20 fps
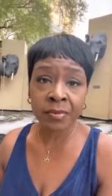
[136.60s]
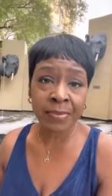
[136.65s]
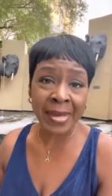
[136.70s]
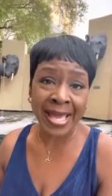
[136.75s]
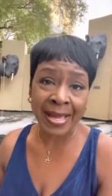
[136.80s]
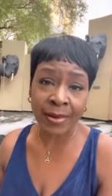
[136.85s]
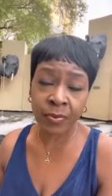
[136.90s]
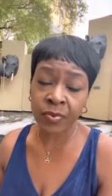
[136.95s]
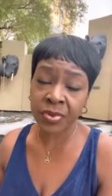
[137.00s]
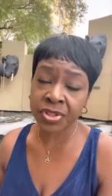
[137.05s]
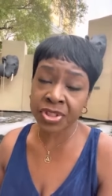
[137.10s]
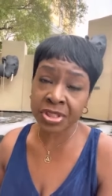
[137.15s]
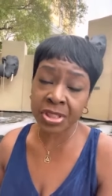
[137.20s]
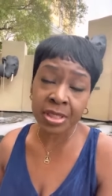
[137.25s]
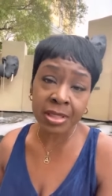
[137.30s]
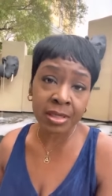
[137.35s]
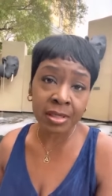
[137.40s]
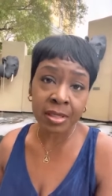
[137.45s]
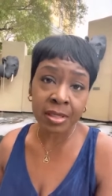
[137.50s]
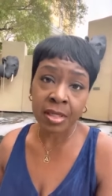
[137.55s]
back when
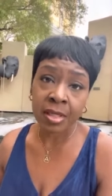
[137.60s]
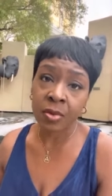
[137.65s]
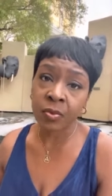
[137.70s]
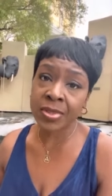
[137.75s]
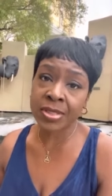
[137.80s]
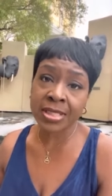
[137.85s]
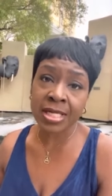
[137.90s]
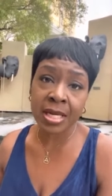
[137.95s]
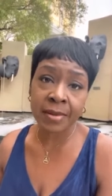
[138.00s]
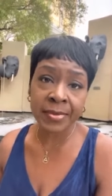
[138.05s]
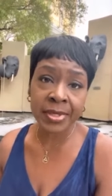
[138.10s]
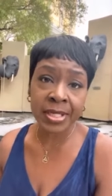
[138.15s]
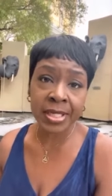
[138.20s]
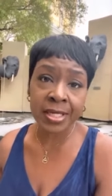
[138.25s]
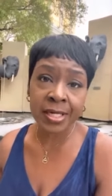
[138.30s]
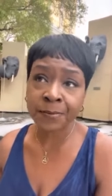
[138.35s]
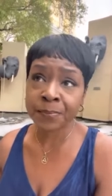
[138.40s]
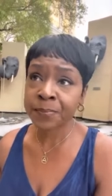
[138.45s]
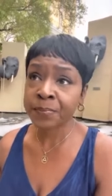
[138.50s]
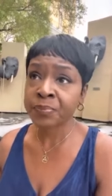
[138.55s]
she was coming
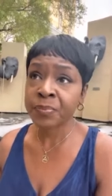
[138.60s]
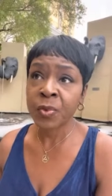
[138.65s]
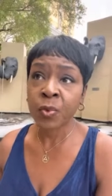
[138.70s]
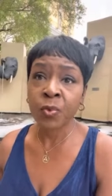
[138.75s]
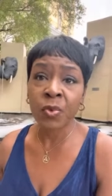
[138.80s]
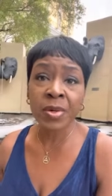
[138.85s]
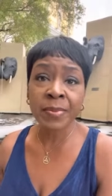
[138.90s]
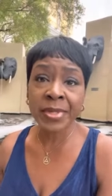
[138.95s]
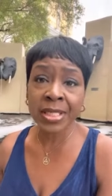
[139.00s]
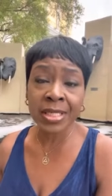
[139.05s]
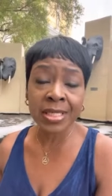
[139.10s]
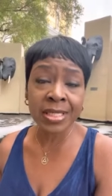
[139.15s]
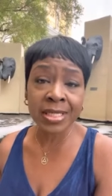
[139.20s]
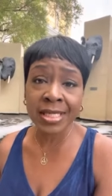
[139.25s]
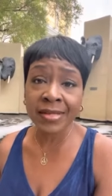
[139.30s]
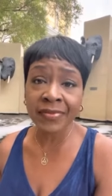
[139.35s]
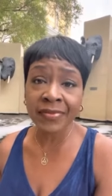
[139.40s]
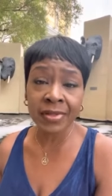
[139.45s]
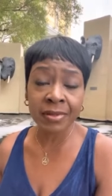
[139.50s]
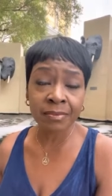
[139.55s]
up, women couldn't
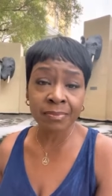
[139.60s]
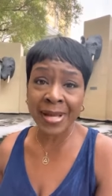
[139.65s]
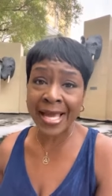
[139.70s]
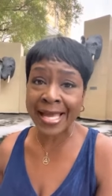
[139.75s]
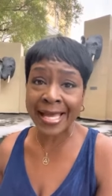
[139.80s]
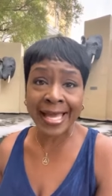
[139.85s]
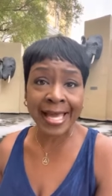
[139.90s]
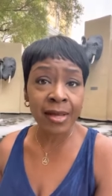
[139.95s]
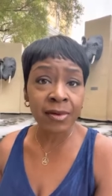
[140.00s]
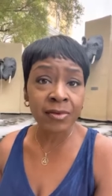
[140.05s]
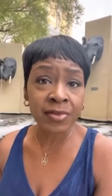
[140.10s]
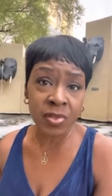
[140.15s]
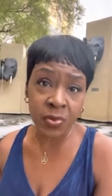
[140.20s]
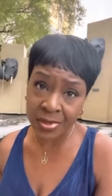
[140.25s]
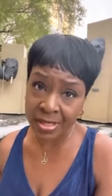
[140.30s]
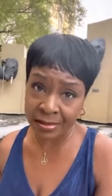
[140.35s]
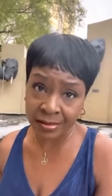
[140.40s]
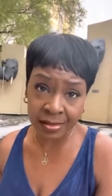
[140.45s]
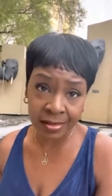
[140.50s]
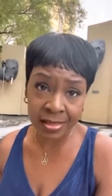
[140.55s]
even buy a house
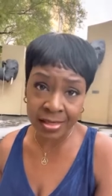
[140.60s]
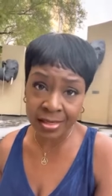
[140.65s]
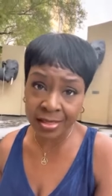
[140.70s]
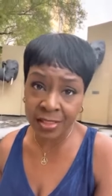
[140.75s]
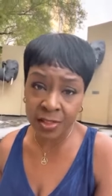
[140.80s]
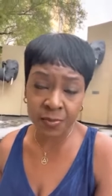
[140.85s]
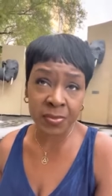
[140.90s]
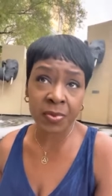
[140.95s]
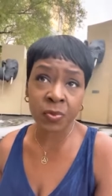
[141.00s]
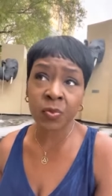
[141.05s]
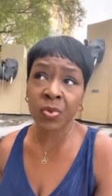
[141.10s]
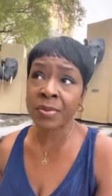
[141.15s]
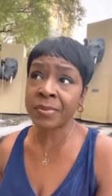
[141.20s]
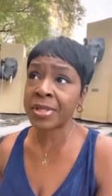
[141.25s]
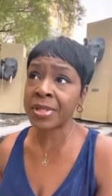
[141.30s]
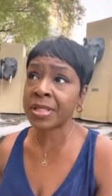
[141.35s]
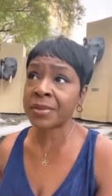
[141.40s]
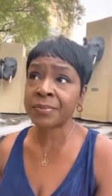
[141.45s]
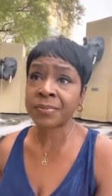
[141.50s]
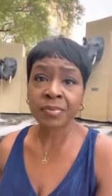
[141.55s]
without their husband.
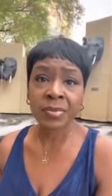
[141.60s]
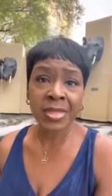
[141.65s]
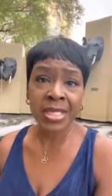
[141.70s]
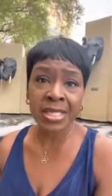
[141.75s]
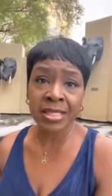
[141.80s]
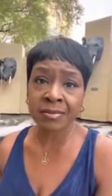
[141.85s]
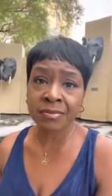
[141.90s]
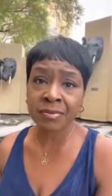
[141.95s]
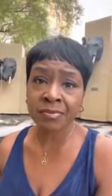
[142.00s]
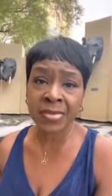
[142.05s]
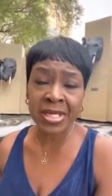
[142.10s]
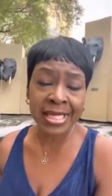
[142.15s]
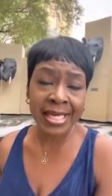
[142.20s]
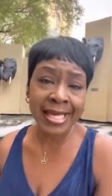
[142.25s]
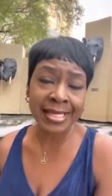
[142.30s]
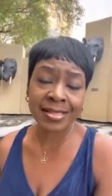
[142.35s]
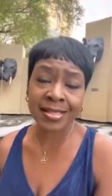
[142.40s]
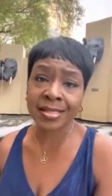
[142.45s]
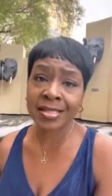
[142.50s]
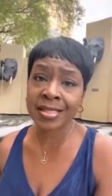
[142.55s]
Women, in many
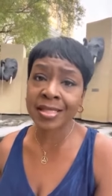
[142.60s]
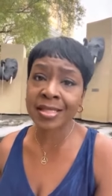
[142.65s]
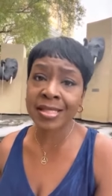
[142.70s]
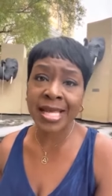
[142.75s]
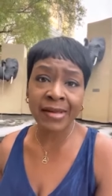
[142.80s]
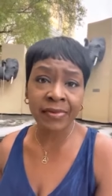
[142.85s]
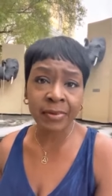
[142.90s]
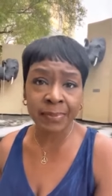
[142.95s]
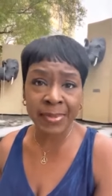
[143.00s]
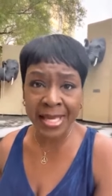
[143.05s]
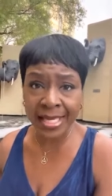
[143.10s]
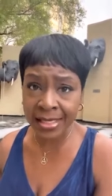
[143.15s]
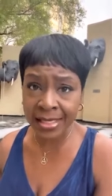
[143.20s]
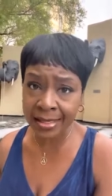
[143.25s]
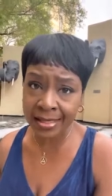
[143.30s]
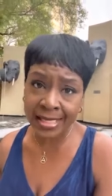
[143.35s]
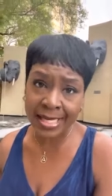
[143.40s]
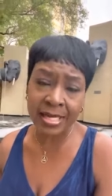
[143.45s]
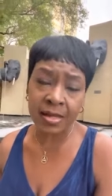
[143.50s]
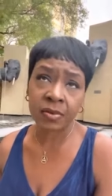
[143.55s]
cases, couldn't have a bank
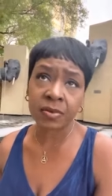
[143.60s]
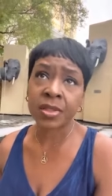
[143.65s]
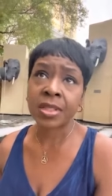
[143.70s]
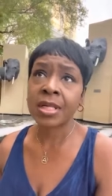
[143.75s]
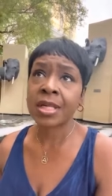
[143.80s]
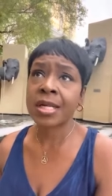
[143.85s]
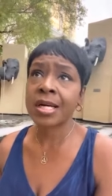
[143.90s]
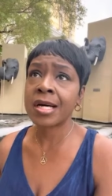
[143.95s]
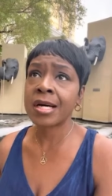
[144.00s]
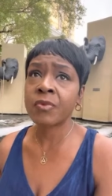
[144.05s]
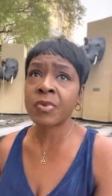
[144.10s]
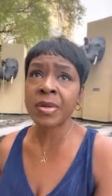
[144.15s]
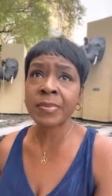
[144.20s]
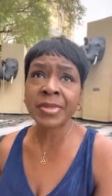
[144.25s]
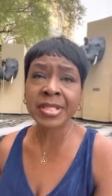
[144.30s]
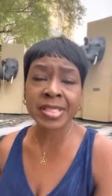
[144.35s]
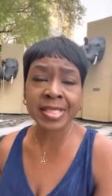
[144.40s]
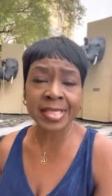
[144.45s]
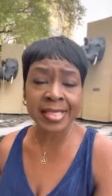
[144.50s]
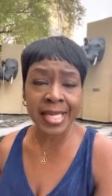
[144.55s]
account.
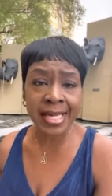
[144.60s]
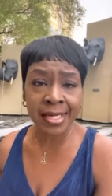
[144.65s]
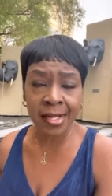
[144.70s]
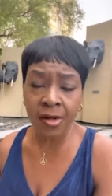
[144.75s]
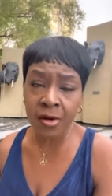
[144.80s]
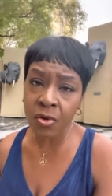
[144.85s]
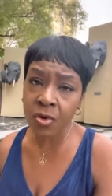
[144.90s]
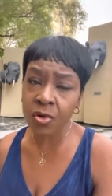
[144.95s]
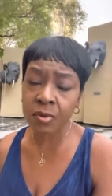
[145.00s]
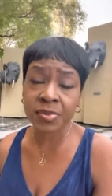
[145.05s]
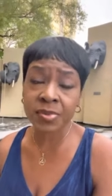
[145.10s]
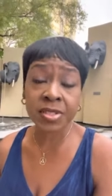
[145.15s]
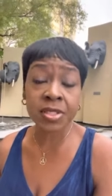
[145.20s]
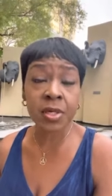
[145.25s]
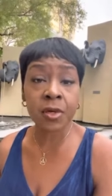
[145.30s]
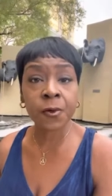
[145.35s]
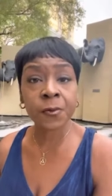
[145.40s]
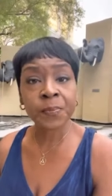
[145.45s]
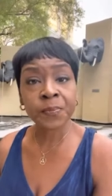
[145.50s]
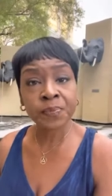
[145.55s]
Women stayed home,
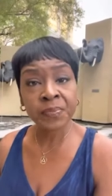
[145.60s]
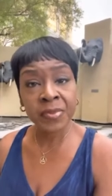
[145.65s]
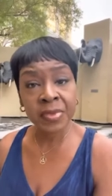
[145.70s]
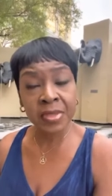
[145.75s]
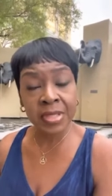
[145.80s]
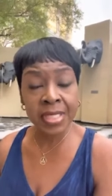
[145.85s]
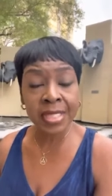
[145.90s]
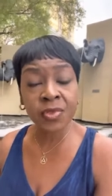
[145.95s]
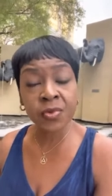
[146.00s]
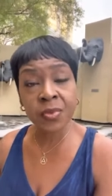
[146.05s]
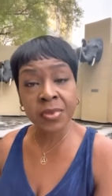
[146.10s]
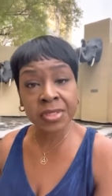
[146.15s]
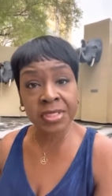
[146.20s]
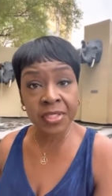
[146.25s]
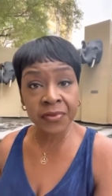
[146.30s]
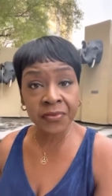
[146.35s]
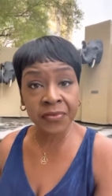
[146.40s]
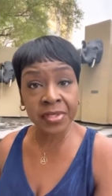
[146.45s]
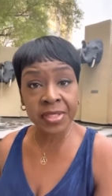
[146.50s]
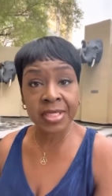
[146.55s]
so things were
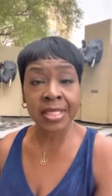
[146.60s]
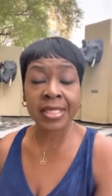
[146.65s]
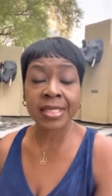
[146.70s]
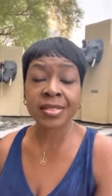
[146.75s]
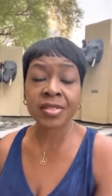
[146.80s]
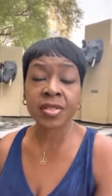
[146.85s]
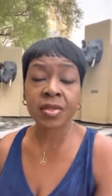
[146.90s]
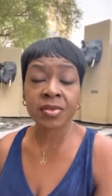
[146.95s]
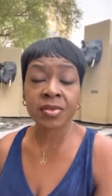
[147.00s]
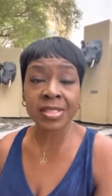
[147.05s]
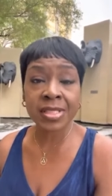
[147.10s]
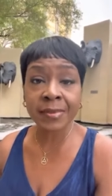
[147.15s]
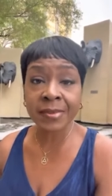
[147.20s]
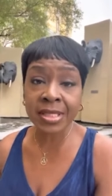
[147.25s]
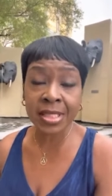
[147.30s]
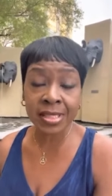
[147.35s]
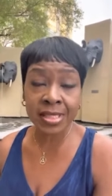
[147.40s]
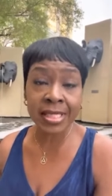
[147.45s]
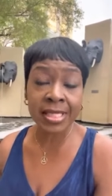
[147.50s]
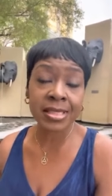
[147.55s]
different then. So some of
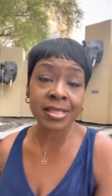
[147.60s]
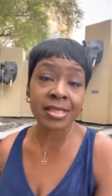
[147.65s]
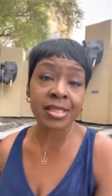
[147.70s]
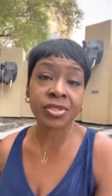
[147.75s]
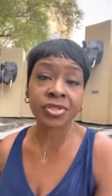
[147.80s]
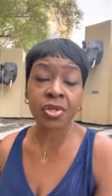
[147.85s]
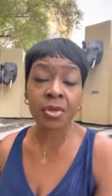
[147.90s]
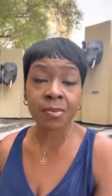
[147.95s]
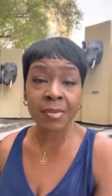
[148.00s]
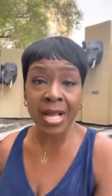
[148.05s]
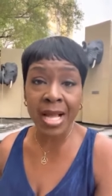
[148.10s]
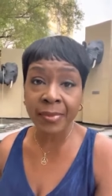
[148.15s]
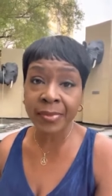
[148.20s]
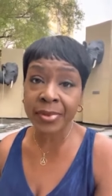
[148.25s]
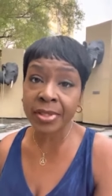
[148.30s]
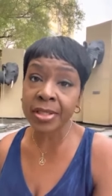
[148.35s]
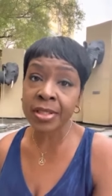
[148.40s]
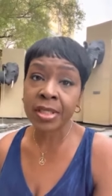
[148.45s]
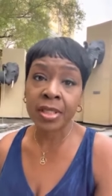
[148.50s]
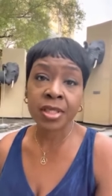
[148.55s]
the things that your
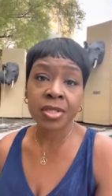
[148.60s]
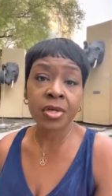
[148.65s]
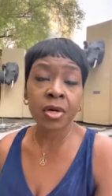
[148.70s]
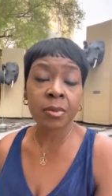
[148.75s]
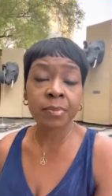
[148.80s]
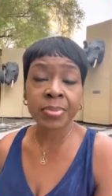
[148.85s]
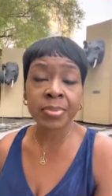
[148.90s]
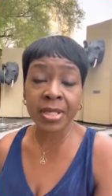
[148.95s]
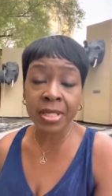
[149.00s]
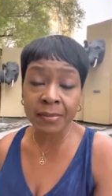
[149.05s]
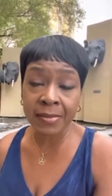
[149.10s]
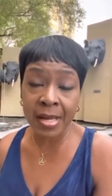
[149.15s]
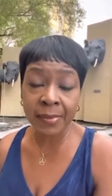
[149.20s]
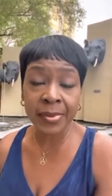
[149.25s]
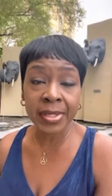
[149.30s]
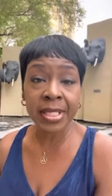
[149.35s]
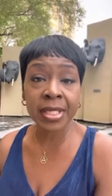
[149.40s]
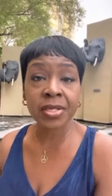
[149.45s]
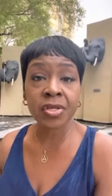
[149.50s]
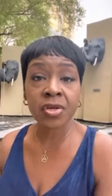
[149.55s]
mama, your big
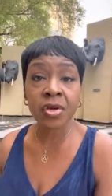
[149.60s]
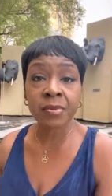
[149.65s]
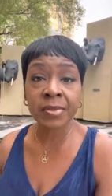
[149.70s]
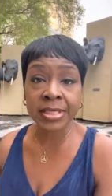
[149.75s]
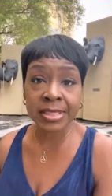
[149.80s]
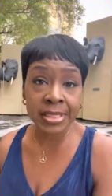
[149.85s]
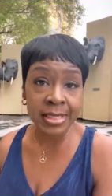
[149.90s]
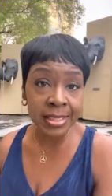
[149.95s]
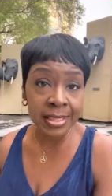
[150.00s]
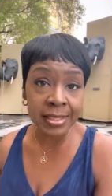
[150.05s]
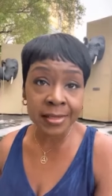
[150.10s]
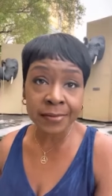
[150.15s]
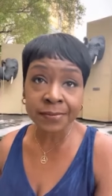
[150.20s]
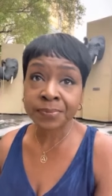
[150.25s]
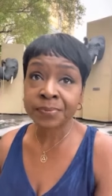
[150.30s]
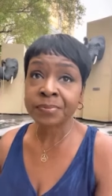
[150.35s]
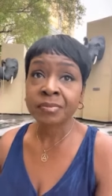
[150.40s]
mama, and your Madea,